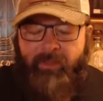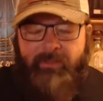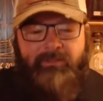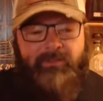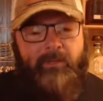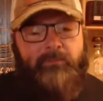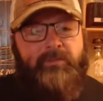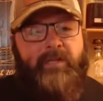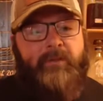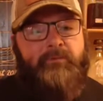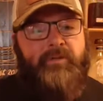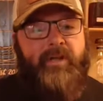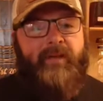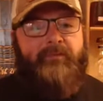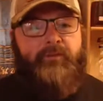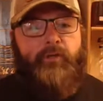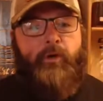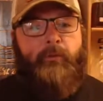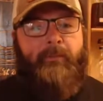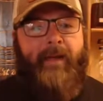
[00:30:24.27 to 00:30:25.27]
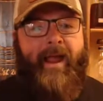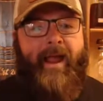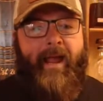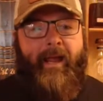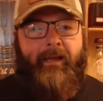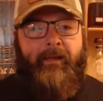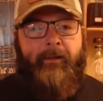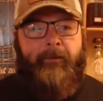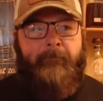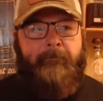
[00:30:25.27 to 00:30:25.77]
Sometimes you have to go
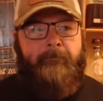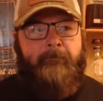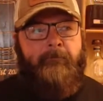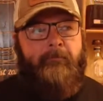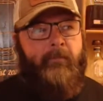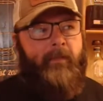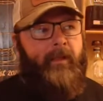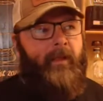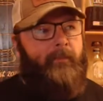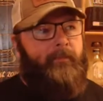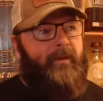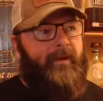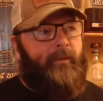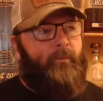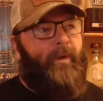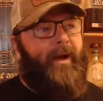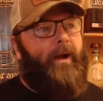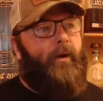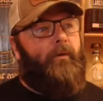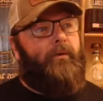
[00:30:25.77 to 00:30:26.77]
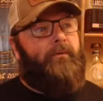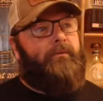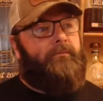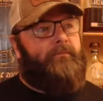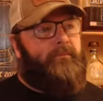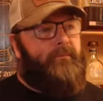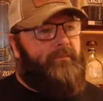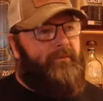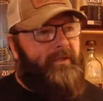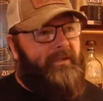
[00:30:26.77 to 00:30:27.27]
back. You're like, wow,
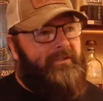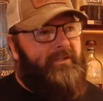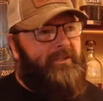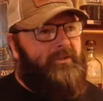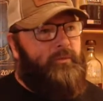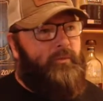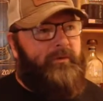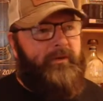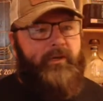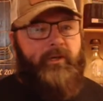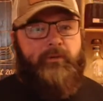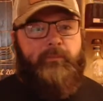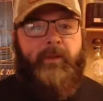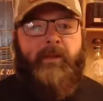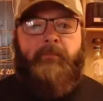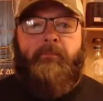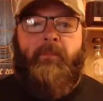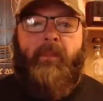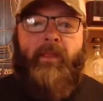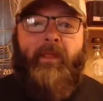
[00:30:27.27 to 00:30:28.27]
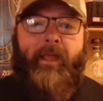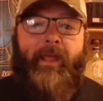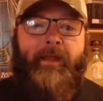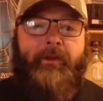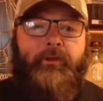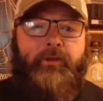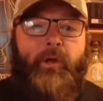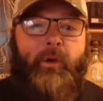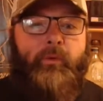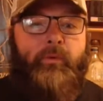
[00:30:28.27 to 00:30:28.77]
does this really good to me?
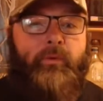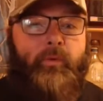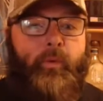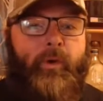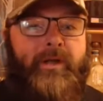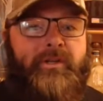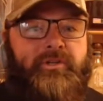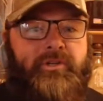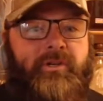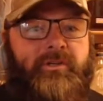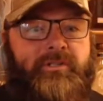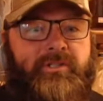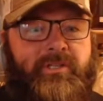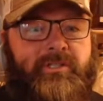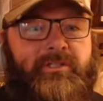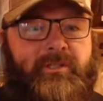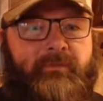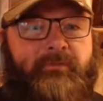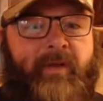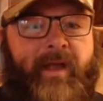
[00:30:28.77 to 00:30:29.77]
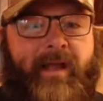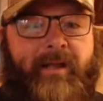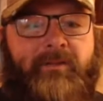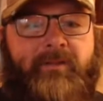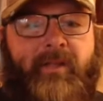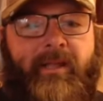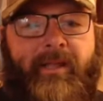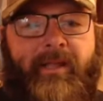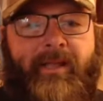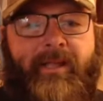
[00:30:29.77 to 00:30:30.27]
And don't question just the
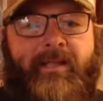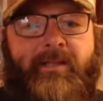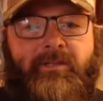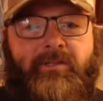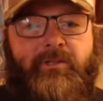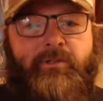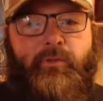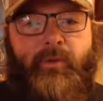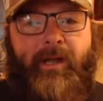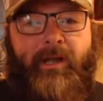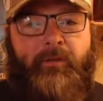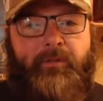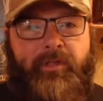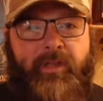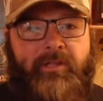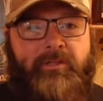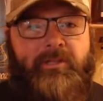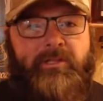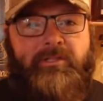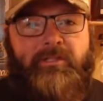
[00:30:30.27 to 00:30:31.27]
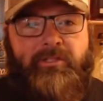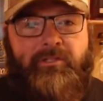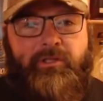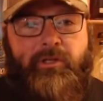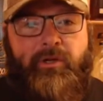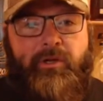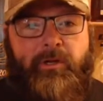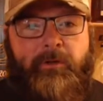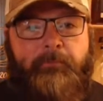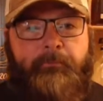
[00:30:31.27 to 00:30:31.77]
fact do I think this is
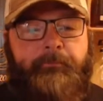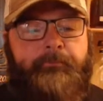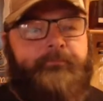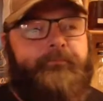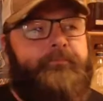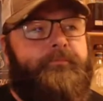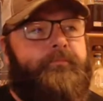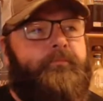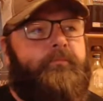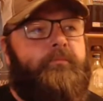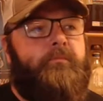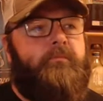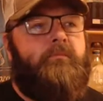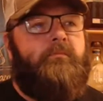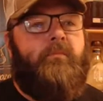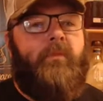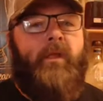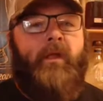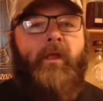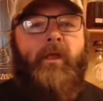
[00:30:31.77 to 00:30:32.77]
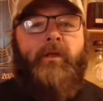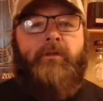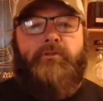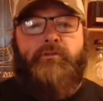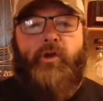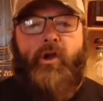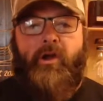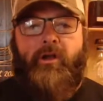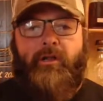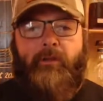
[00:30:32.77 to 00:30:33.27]
good?
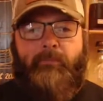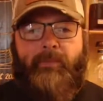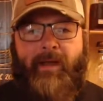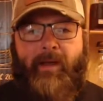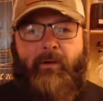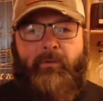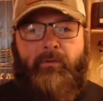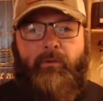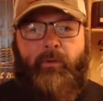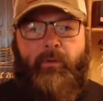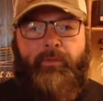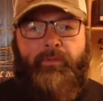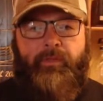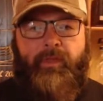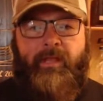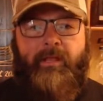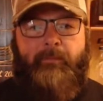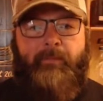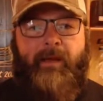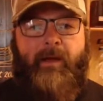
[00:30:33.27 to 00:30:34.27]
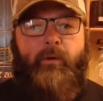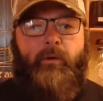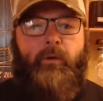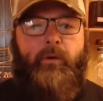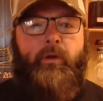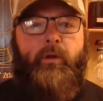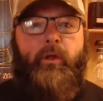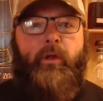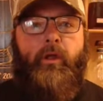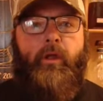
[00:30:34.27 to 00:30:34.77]
talk about or think
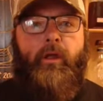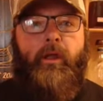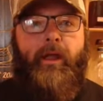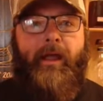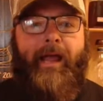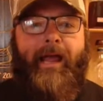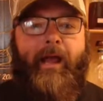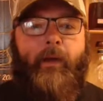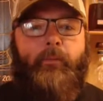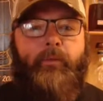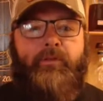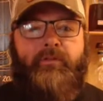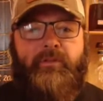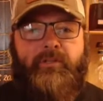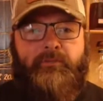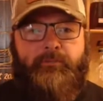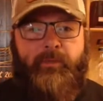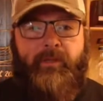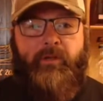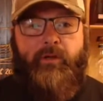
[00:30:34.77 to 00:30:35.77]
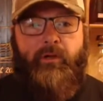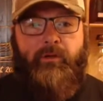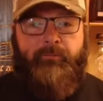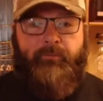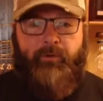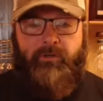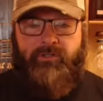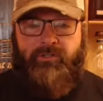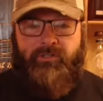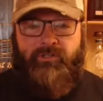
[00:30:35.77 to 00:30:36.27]
about how would this be
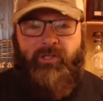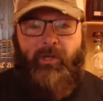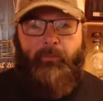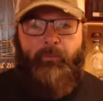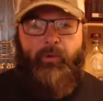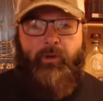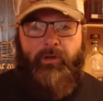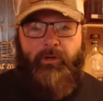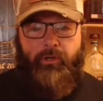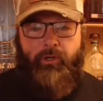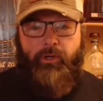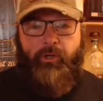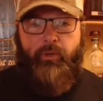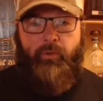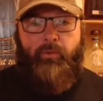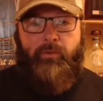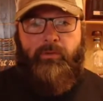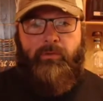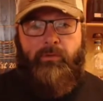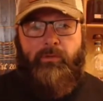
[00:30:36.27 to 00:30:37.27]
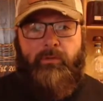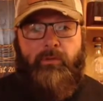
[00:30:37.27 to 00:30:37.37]
good for someone new?